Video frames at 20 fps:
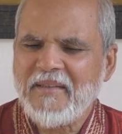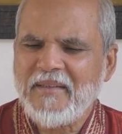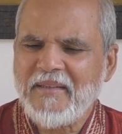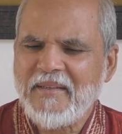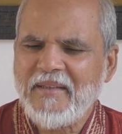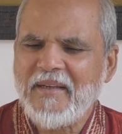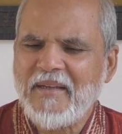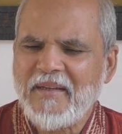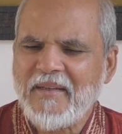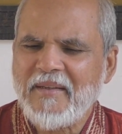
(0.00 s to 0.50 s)

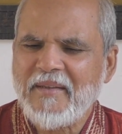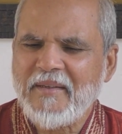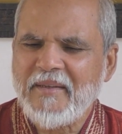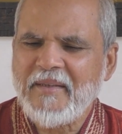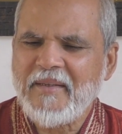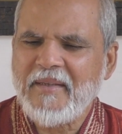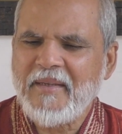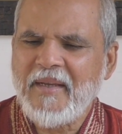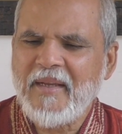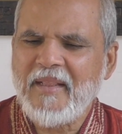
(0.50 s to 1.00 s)
Yeah,
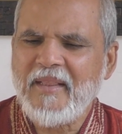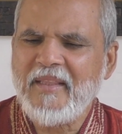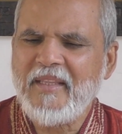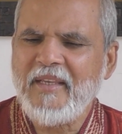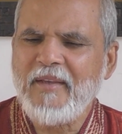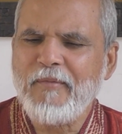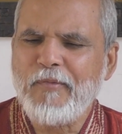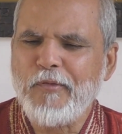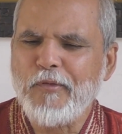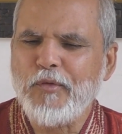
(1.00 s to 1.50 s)

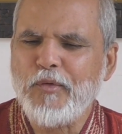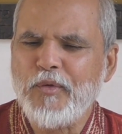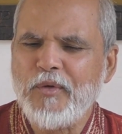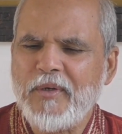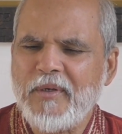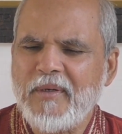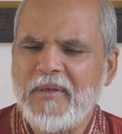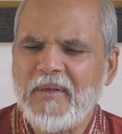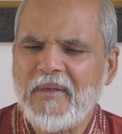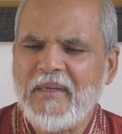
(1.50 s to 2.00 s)
healthy
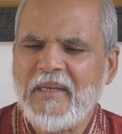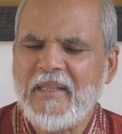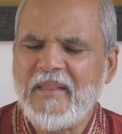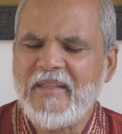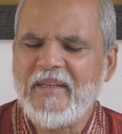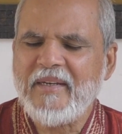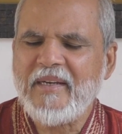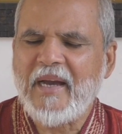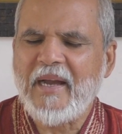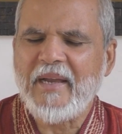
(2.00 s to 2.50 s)
food,
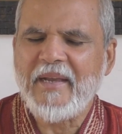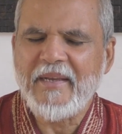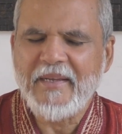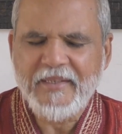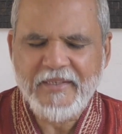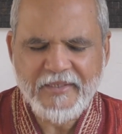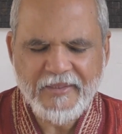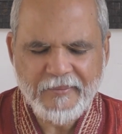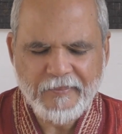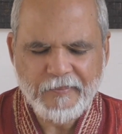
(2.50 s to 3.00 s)
healthy
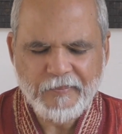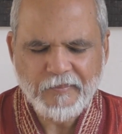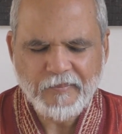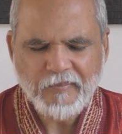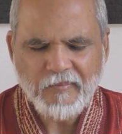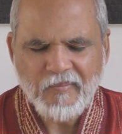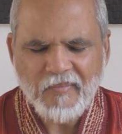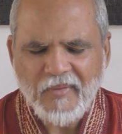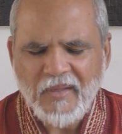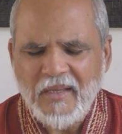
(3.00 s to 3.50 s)
diet.
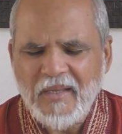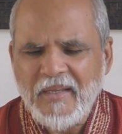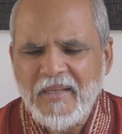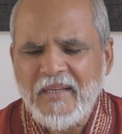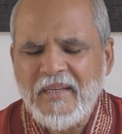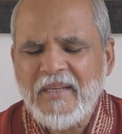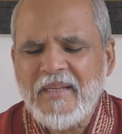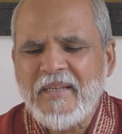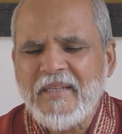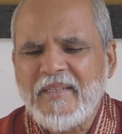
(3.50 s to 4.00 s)

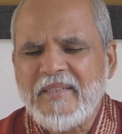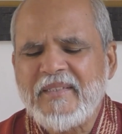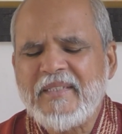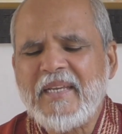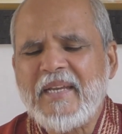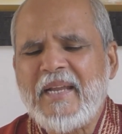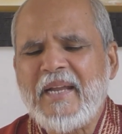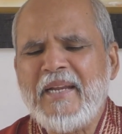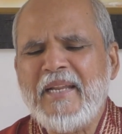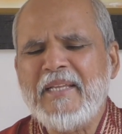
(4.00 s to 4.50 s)

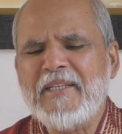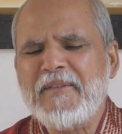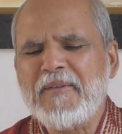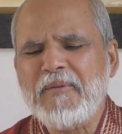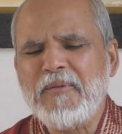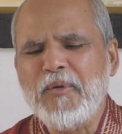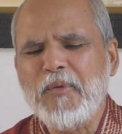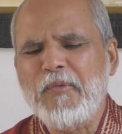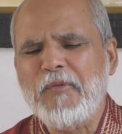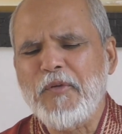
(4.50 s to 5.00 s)
Second is,
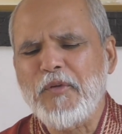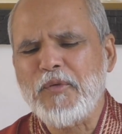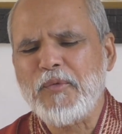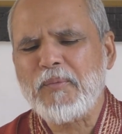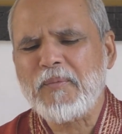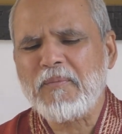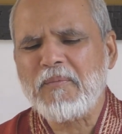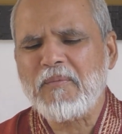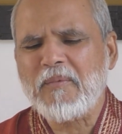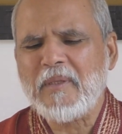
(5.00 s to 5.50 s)
if
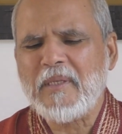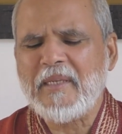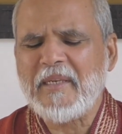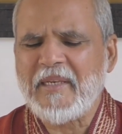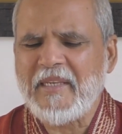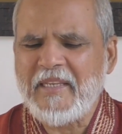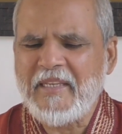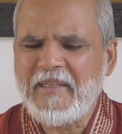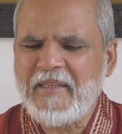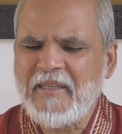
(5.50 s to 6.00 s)
you
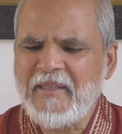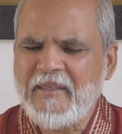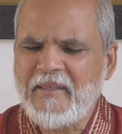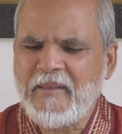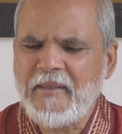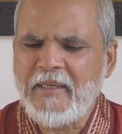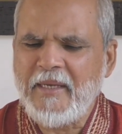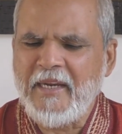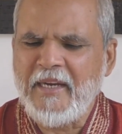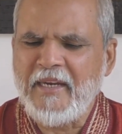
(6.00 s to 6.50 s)

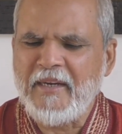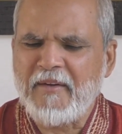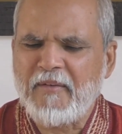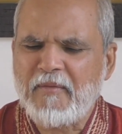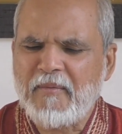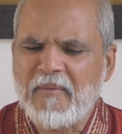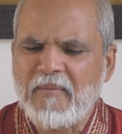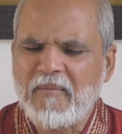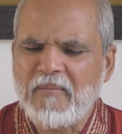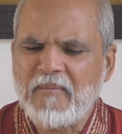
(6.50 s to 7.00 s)
eat
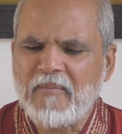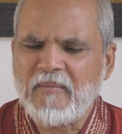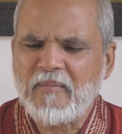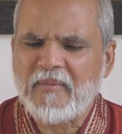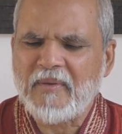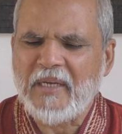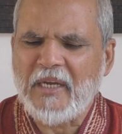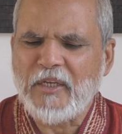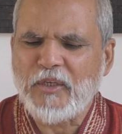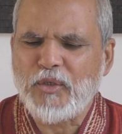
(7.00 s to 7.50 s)

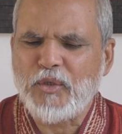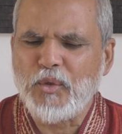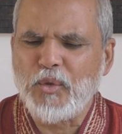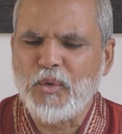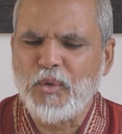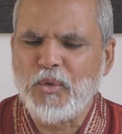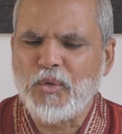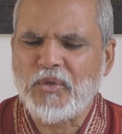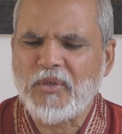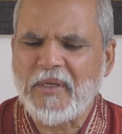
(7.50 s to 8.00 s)

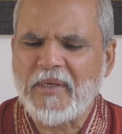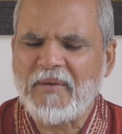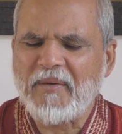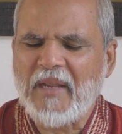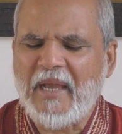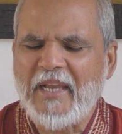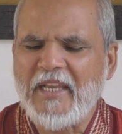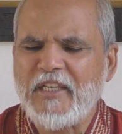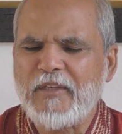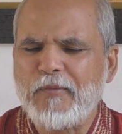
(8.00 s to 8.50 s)
cashews and
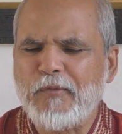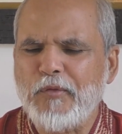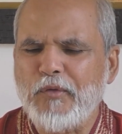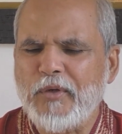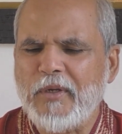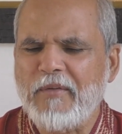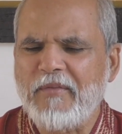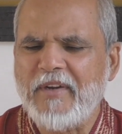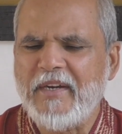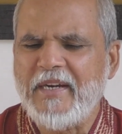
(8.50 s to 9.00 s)
nice
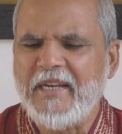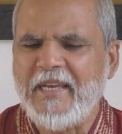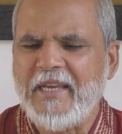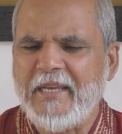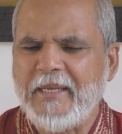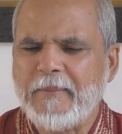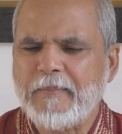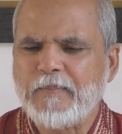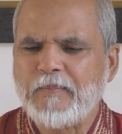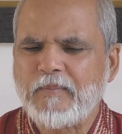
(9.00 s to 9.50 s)
food every
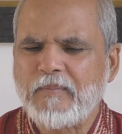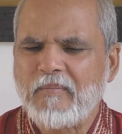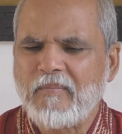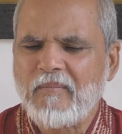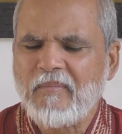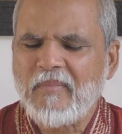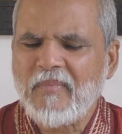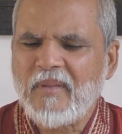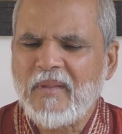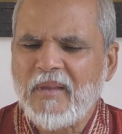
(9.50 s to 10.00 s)
day,
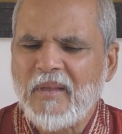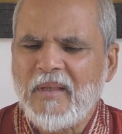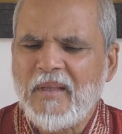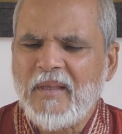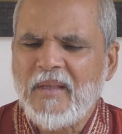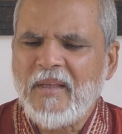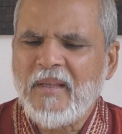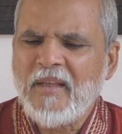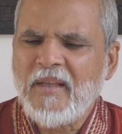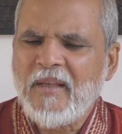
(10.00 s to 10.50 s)

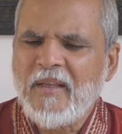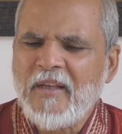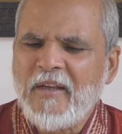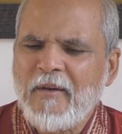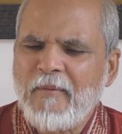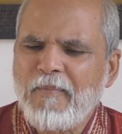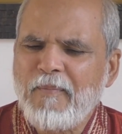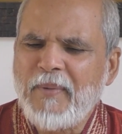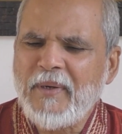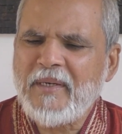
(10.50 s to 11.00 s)

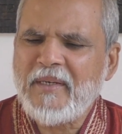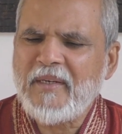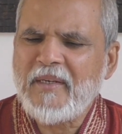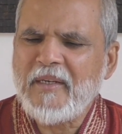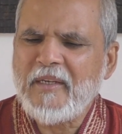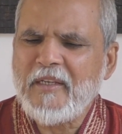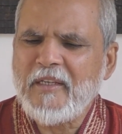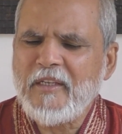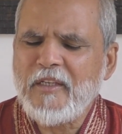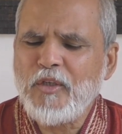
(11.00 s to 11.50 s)

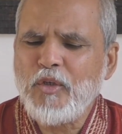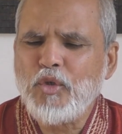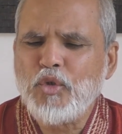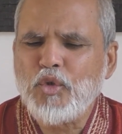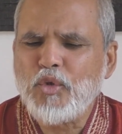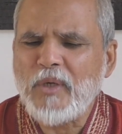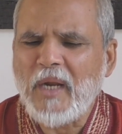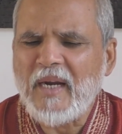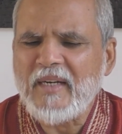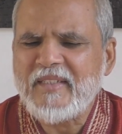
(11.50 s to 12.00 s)
but you
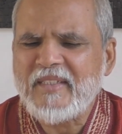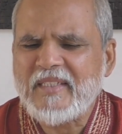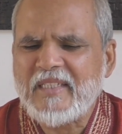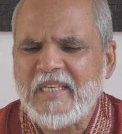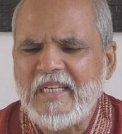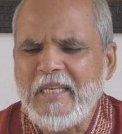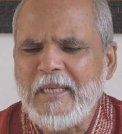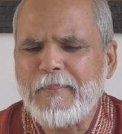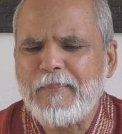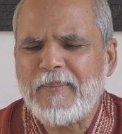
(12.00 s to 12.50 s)
do not
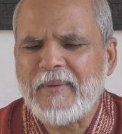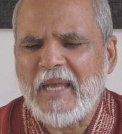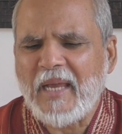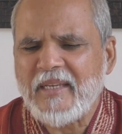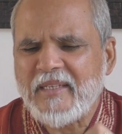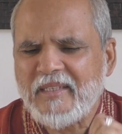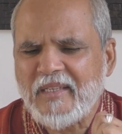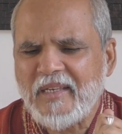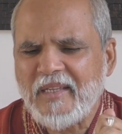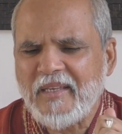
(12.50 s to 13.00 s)
sleep
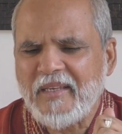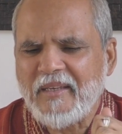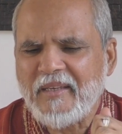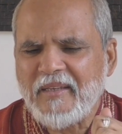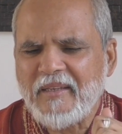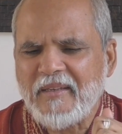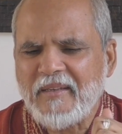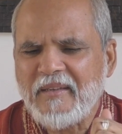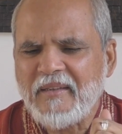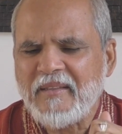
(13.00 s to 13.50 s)
nicely,
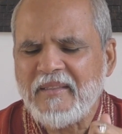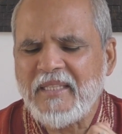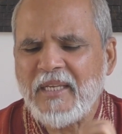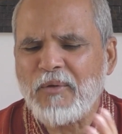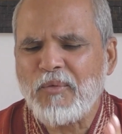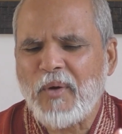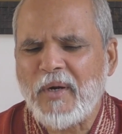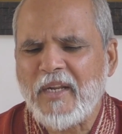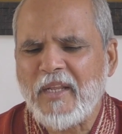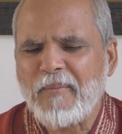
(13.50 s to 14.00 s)

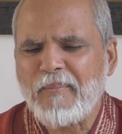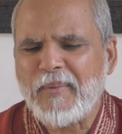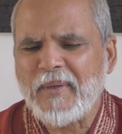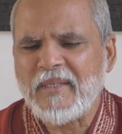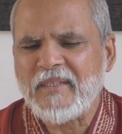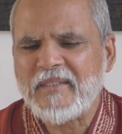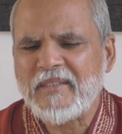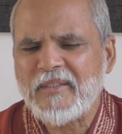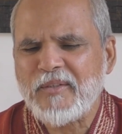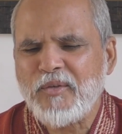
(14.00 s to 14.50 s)
then what
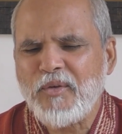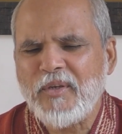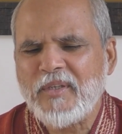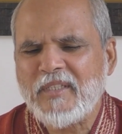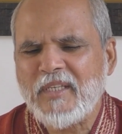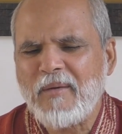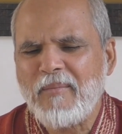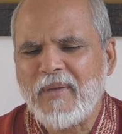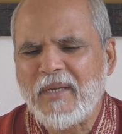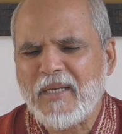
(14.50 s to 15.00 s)
happens? You
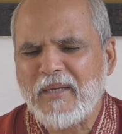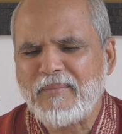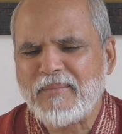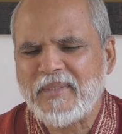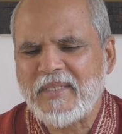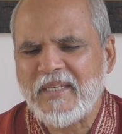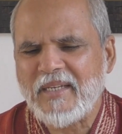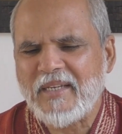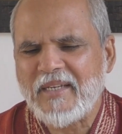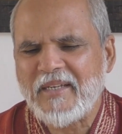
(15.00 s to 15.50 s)
still become
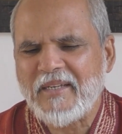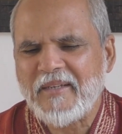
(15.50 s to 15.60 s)
sick.